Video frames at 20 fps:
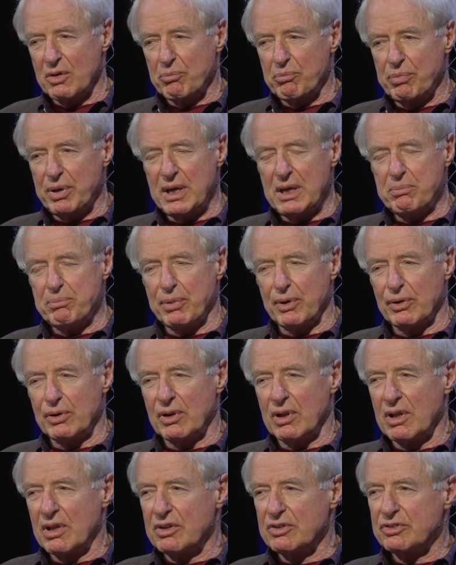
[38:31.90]

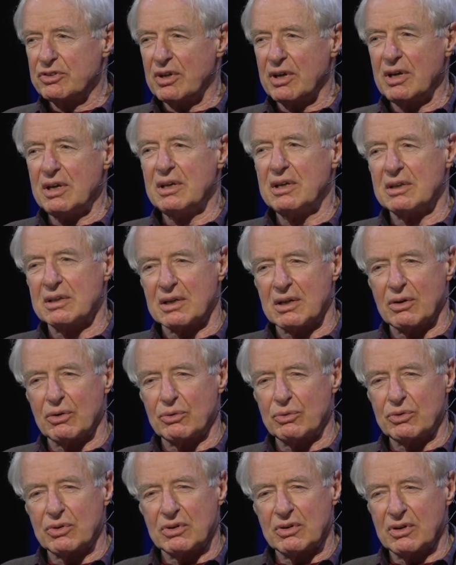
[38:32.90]
People take it
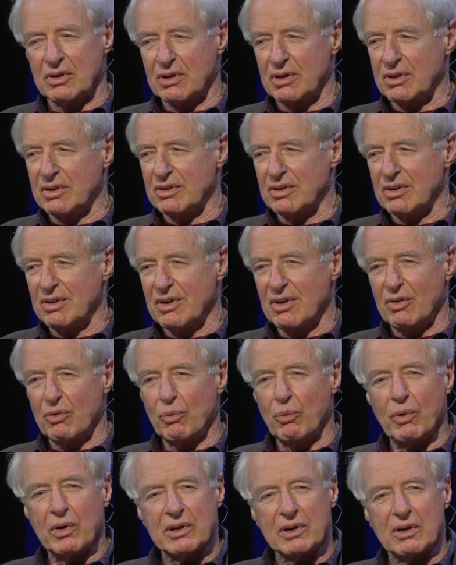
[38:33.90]
out on
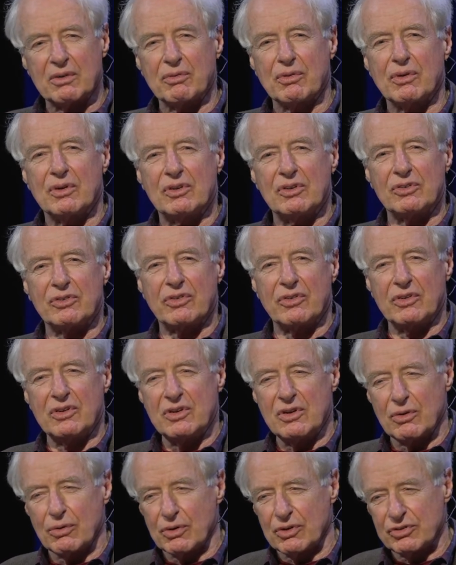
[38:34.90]
whatever is the
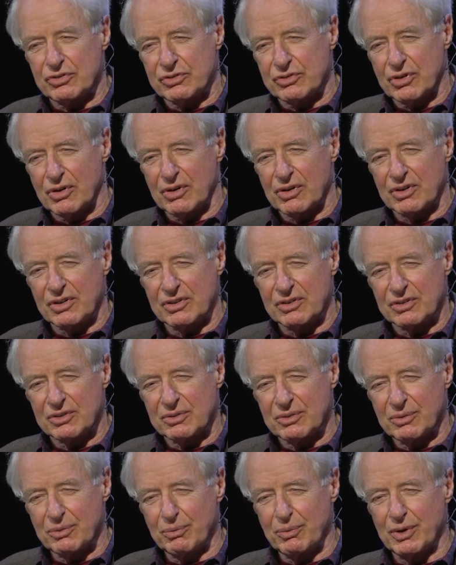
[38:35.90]
nearest target,
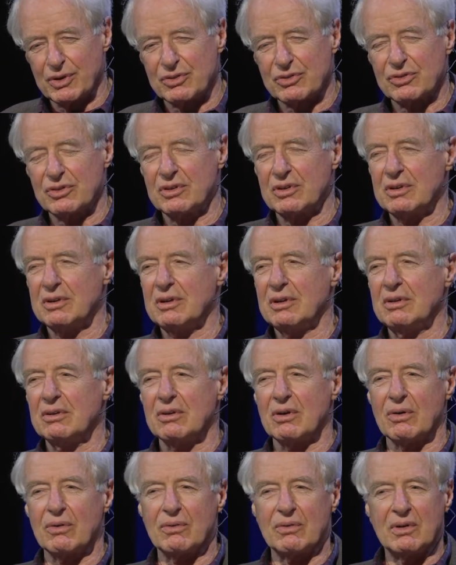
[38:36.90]
which, you
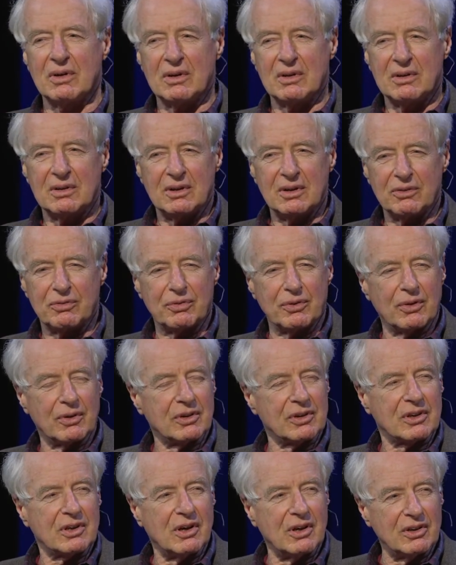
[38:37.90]
know, if you're
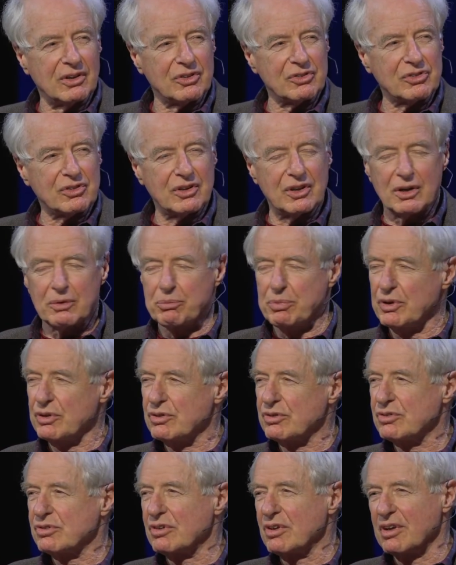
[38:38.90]
on a college
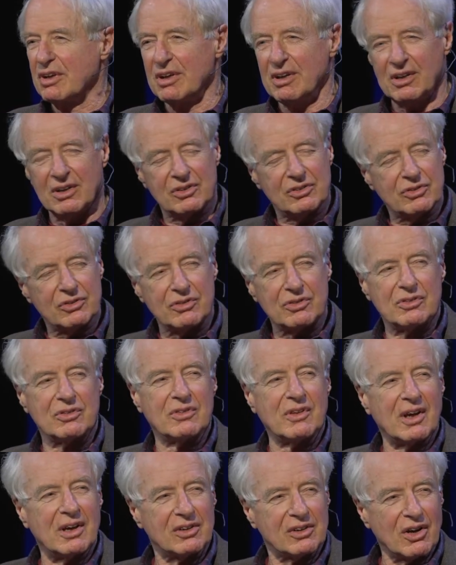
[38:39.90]
campus, it's
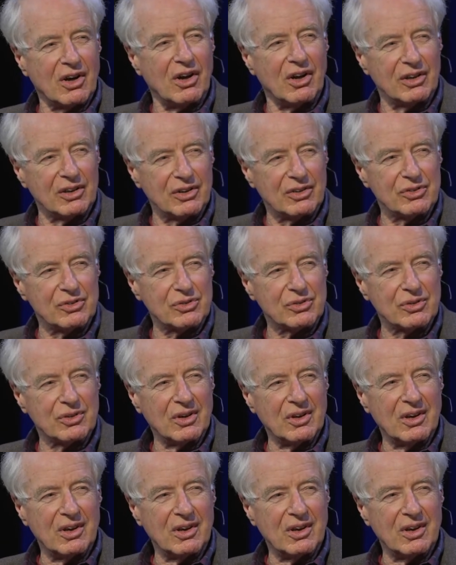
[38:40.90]
that college.